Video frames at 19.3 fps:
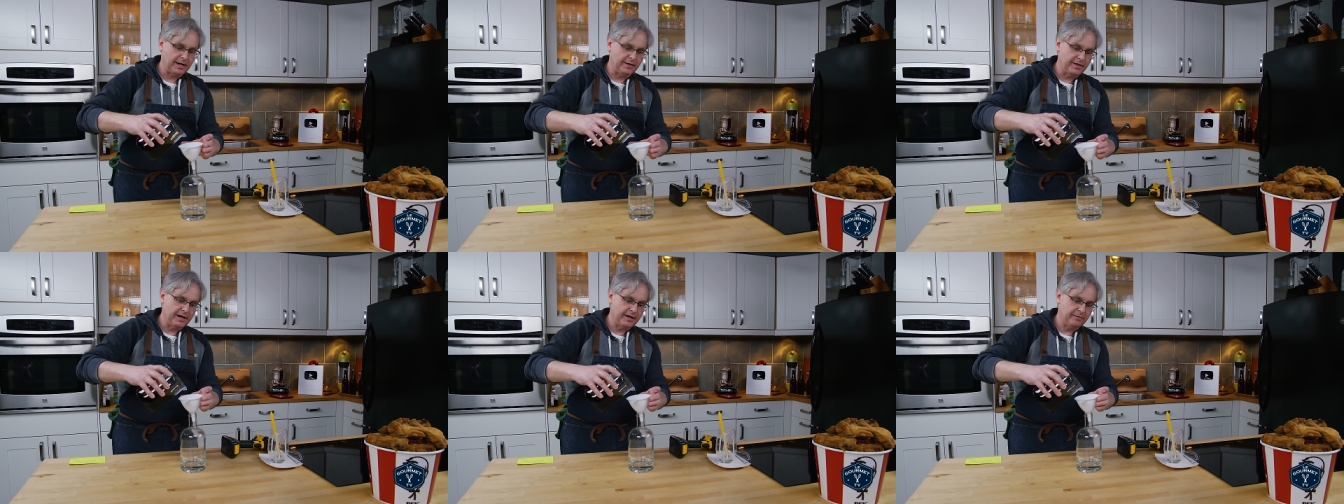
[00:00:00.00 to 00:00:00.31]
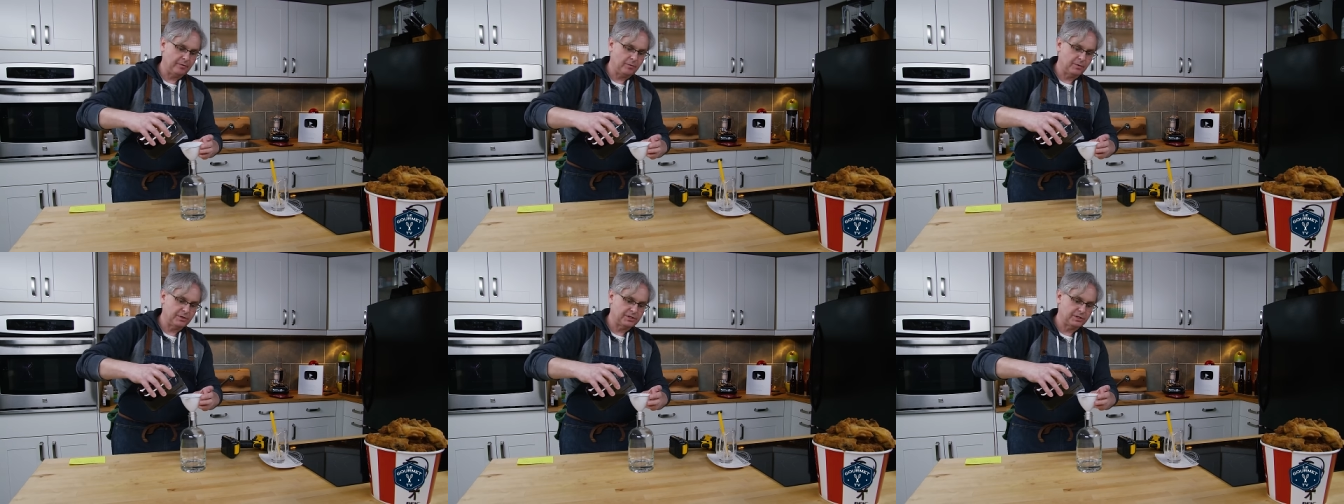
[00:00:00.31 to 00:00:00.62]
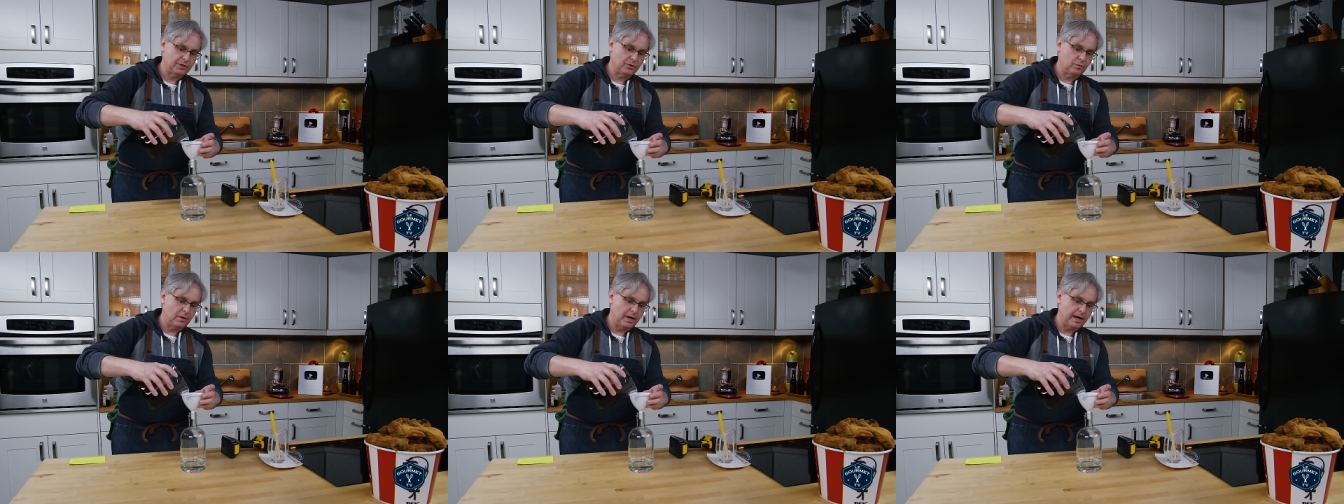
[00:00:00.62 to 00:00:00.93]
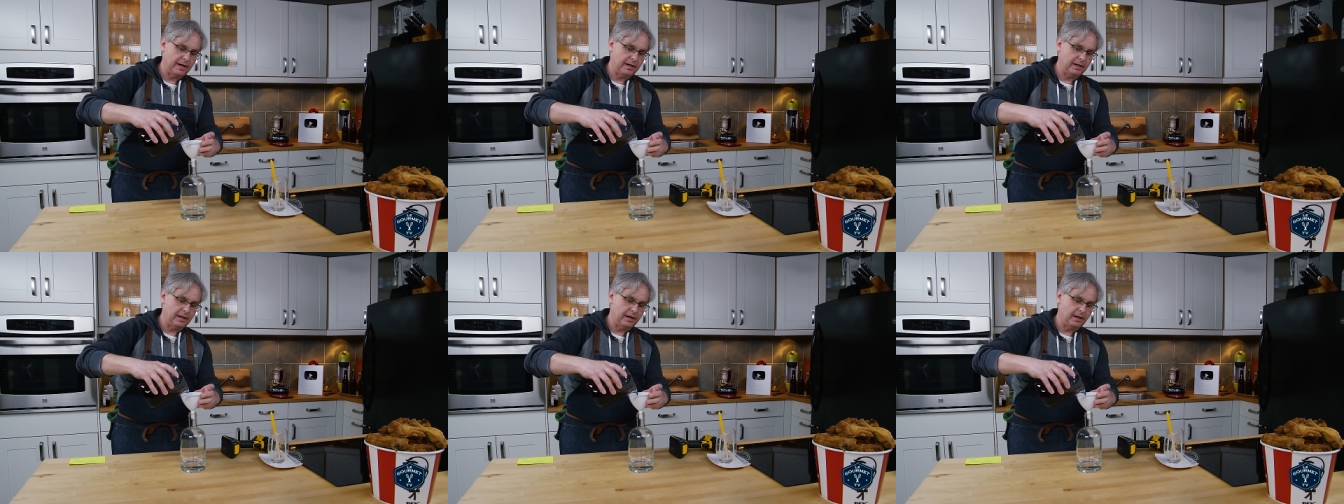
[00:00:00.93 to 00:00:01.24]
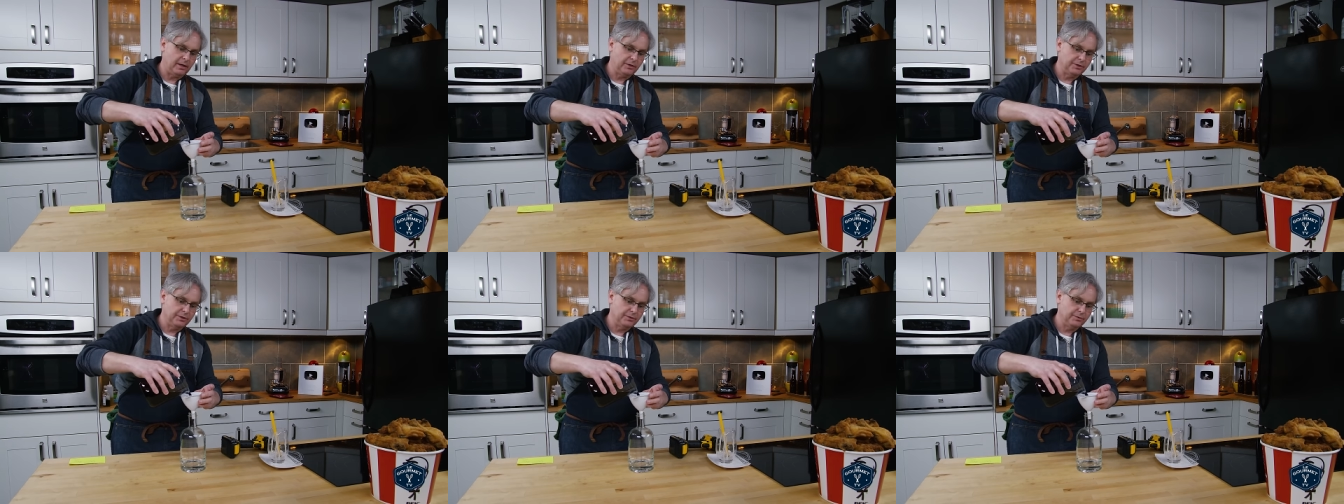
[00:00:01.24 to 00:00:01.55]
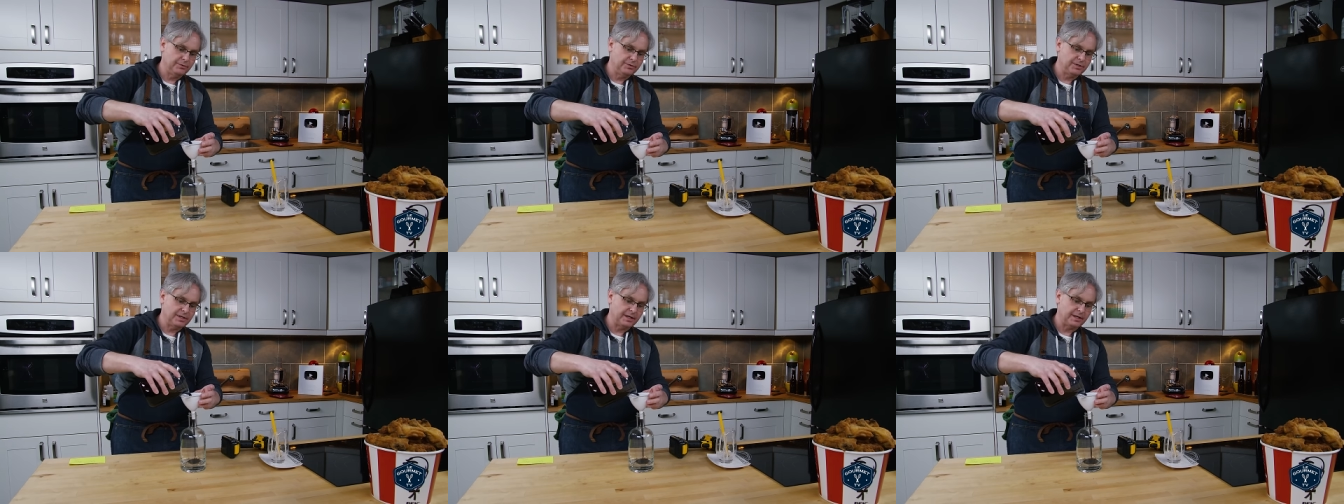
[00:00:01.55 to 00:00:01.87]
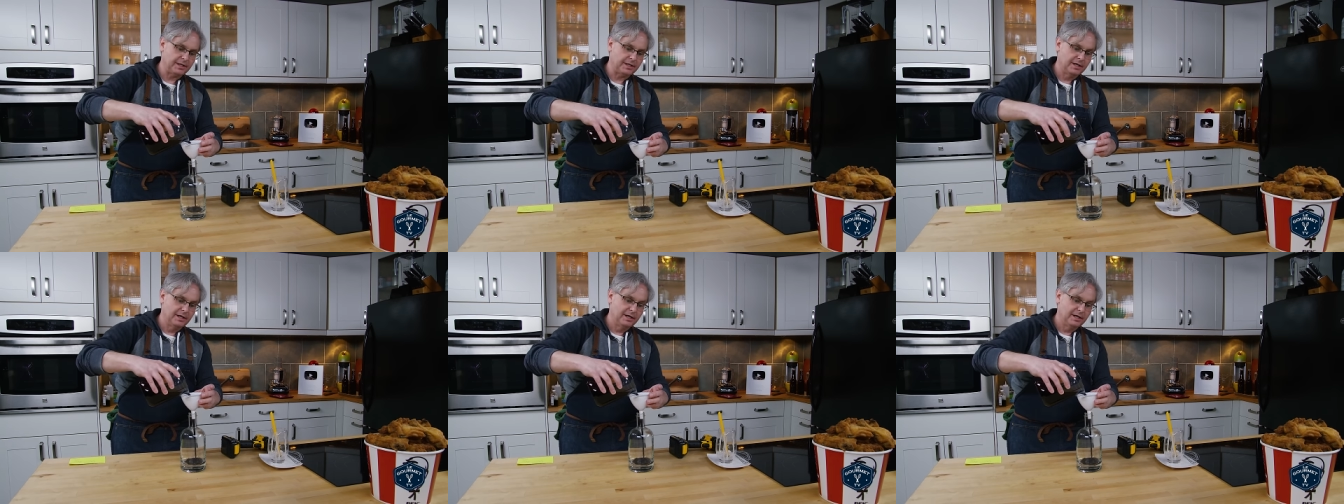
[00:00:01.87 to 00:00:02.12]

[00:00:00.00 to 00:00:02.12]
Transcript: And then every once in a while, I'll use it